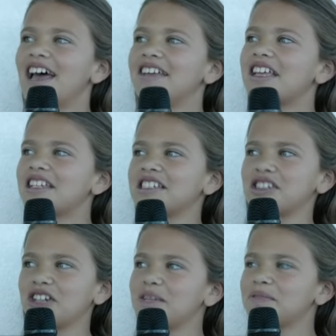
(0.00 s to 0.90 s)
and then he
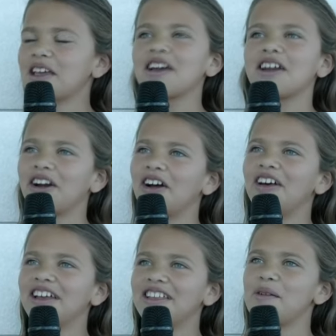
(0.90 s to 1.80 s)
screams like a
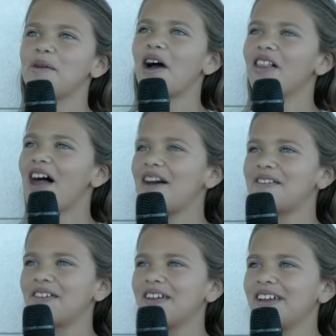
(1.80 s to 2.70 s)
girl, and then we all laugh.